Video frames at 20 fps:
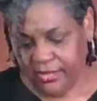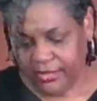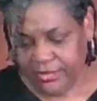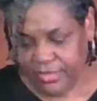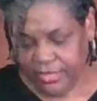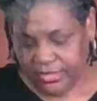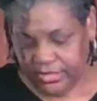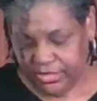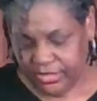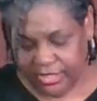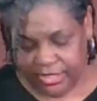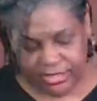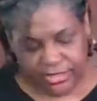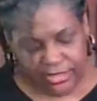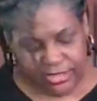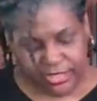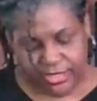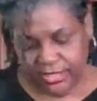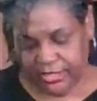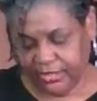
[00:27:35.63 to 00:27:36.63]
Yes,
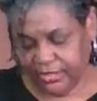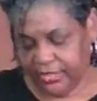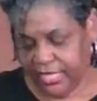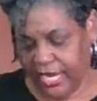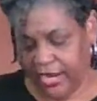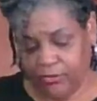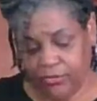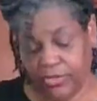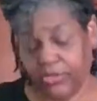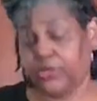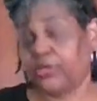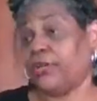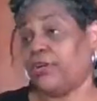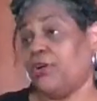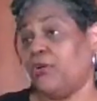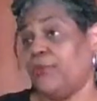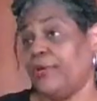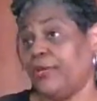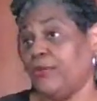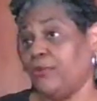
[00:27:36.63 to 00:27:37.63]
yes, yes. Now we're going to
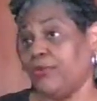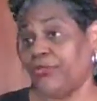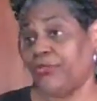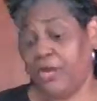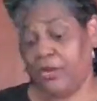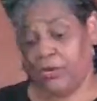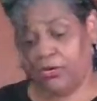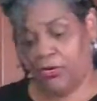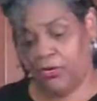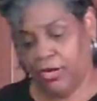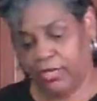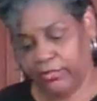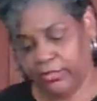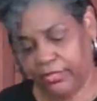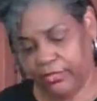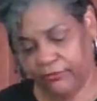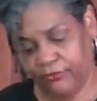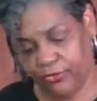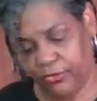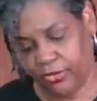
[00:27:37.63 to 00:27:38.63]
go in with our
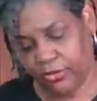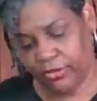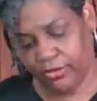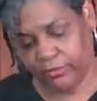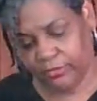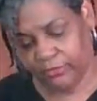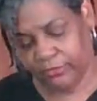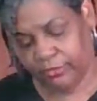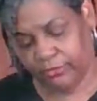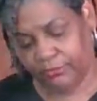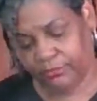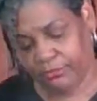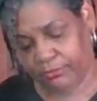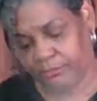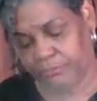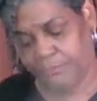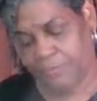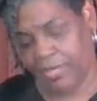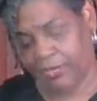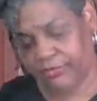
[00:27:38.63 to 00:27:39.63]
garlic for
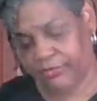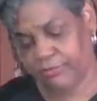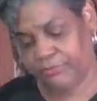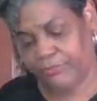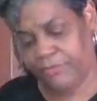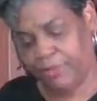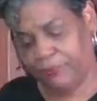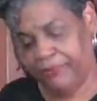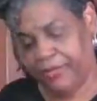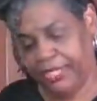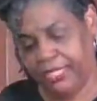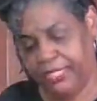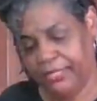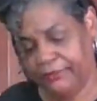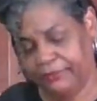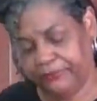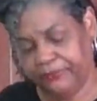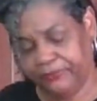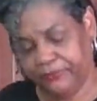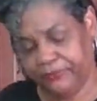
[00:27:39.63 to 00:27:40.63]
about a minute.